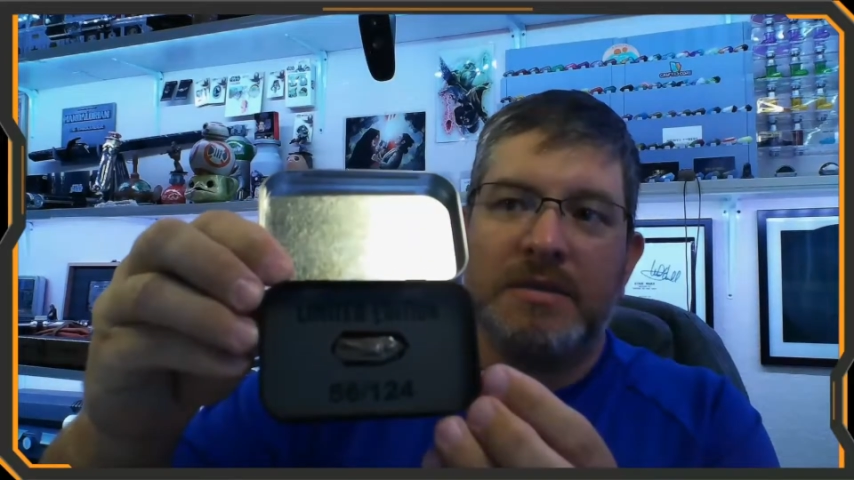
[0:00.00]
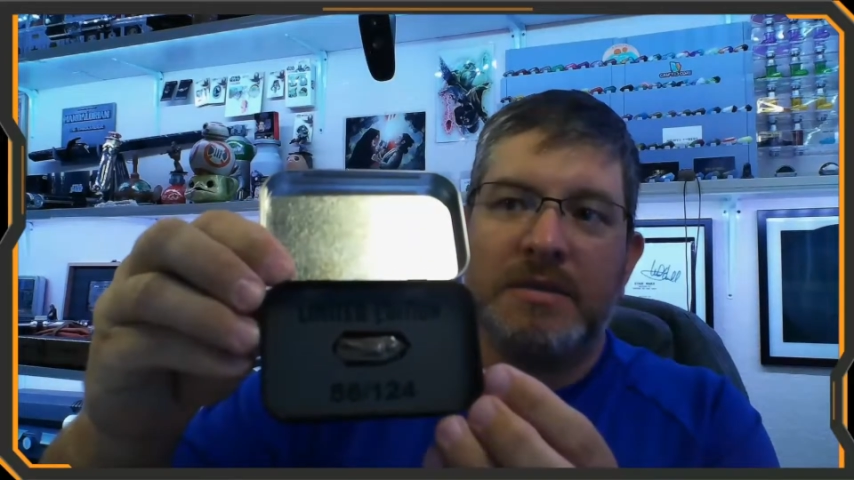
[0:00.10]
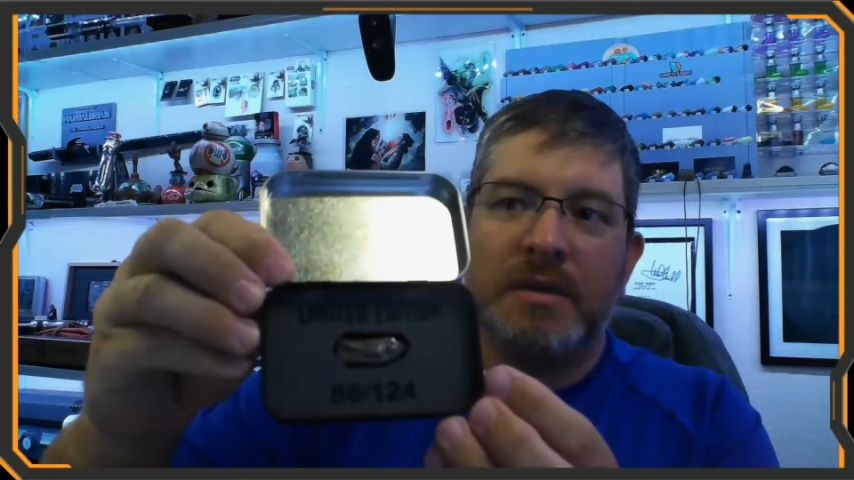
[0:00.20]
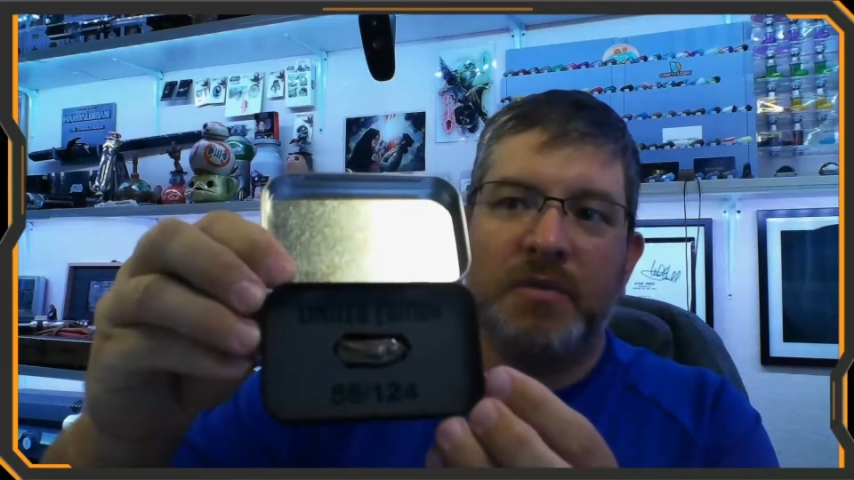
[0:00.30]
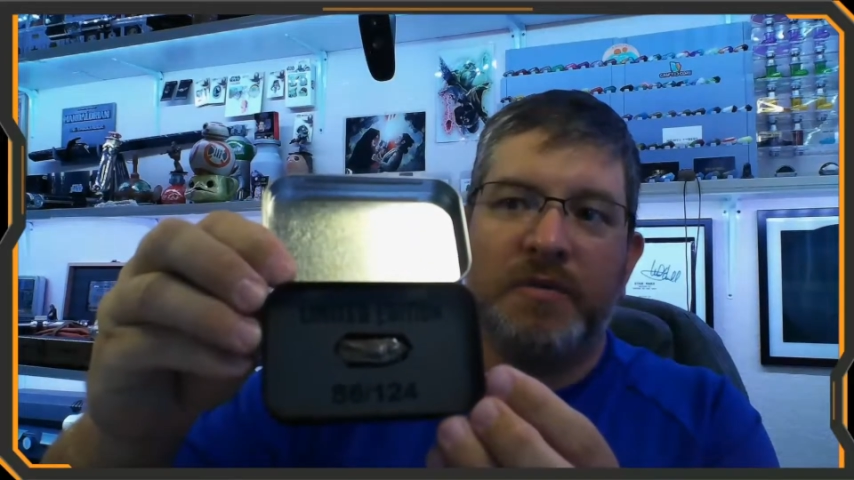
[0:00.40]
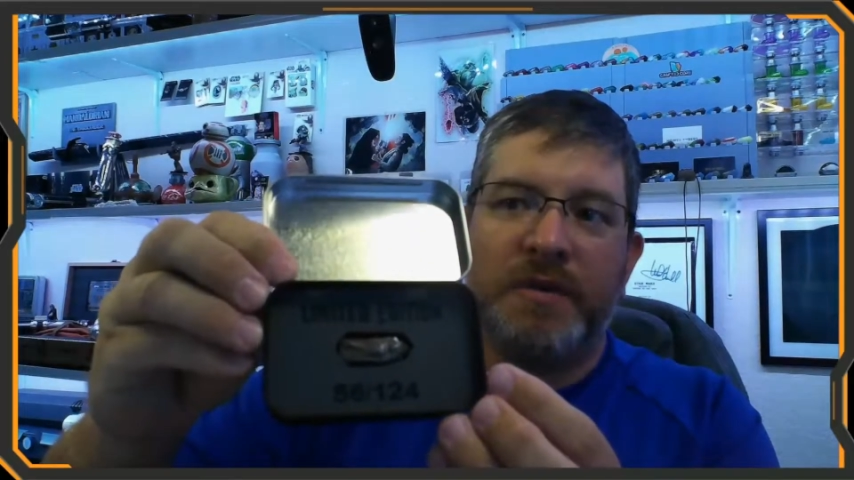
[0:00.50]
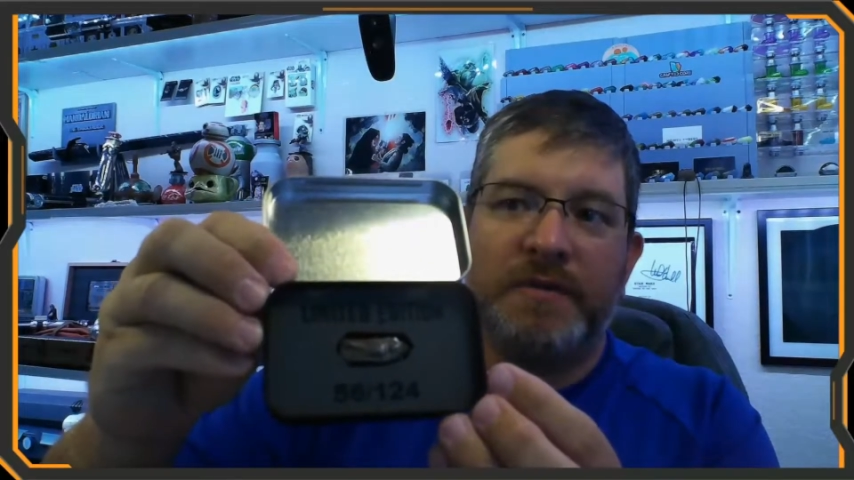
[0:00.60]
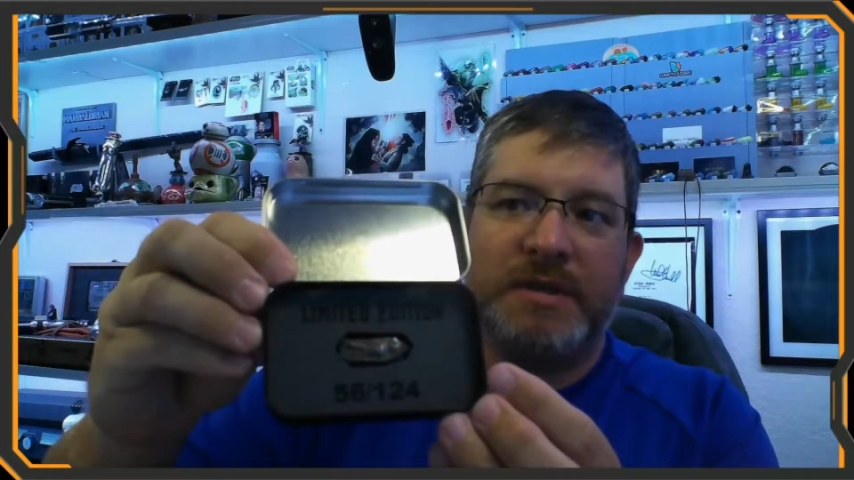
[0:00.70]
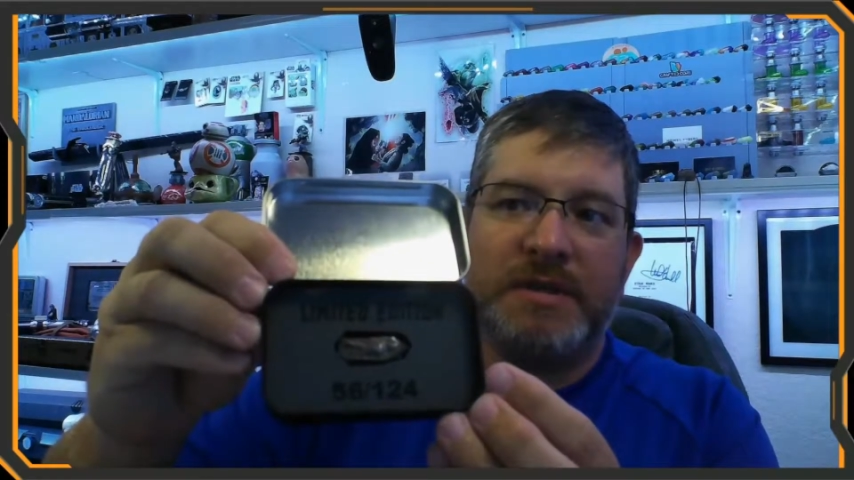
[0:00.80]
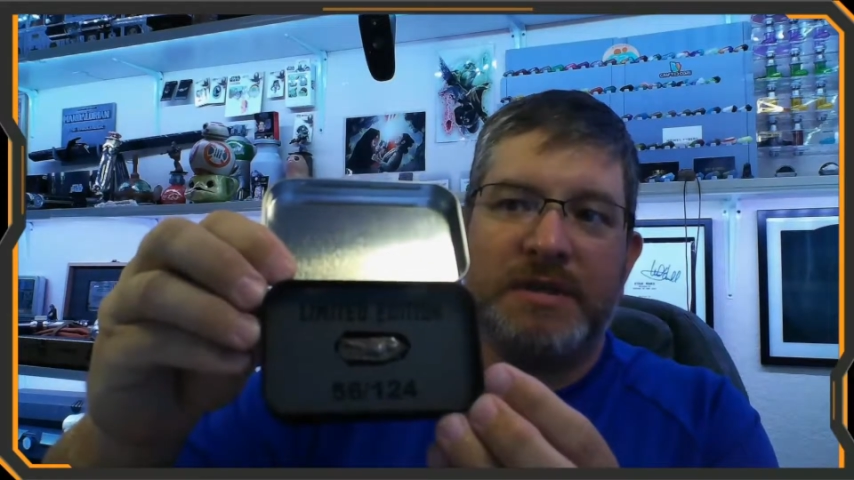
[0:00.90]
is number
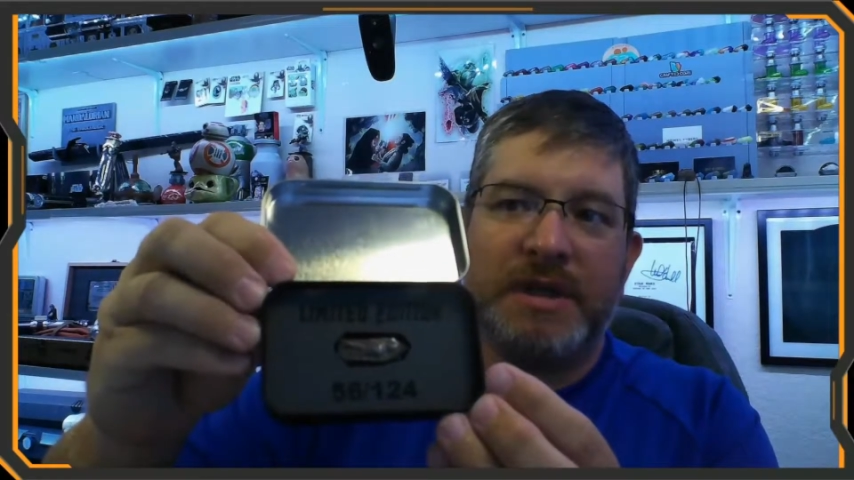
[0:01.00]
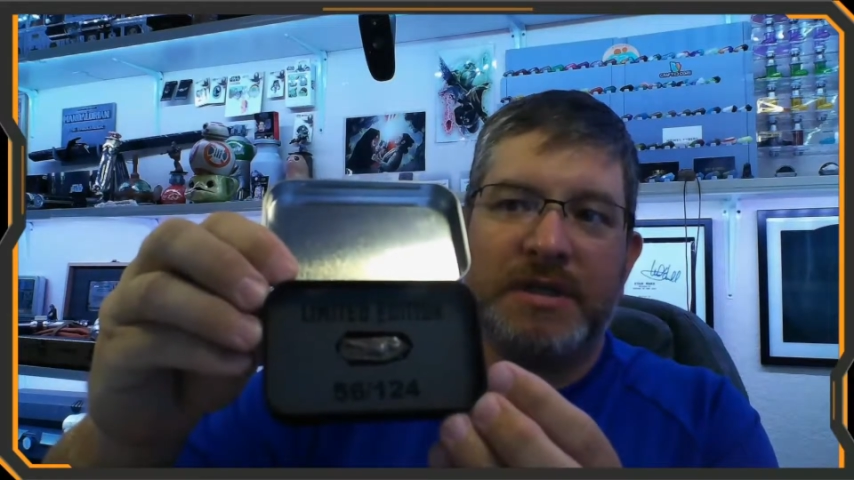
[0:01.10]
56